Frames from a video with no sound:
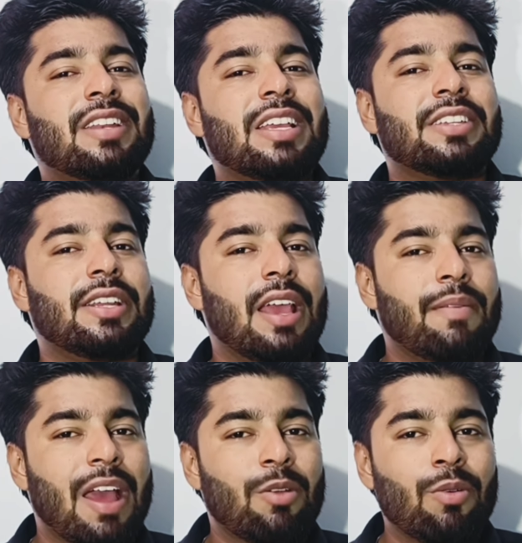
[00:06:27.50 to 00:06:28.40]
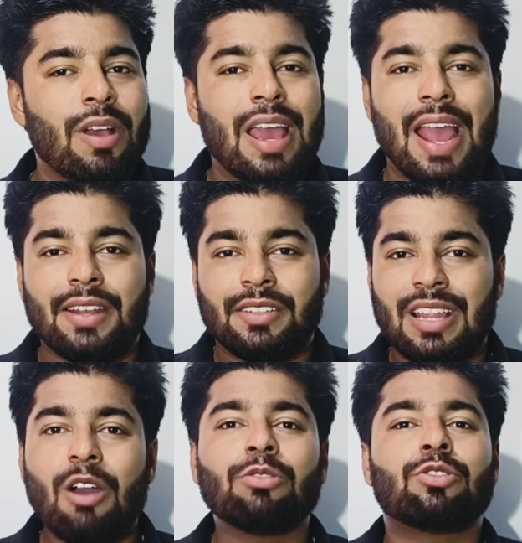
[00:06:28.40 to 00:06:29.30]
HDI value and
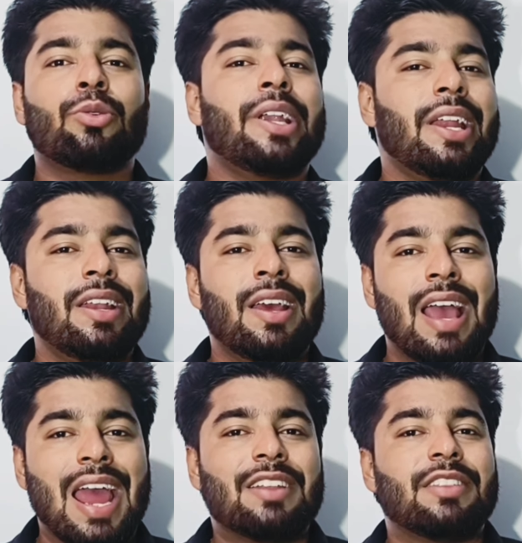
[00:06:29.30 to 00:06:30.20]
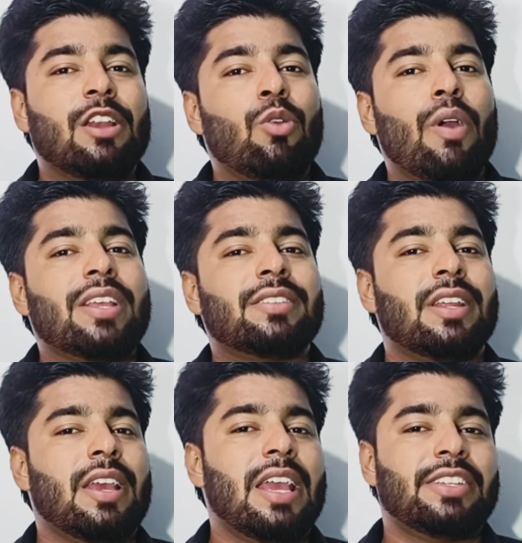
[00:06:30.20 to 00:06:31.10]
South Sweden had the lowest
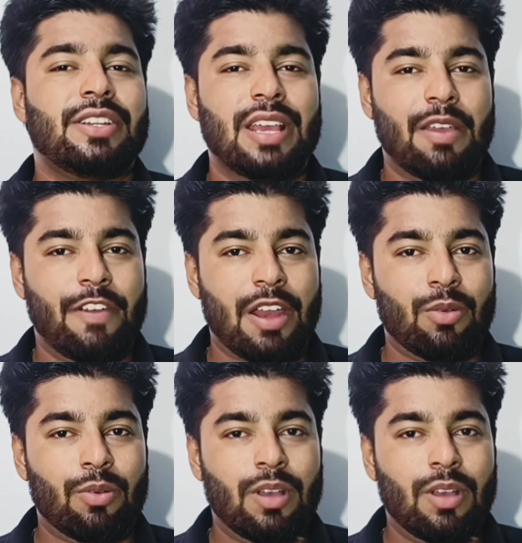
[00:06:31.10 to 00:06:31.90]
HDI value.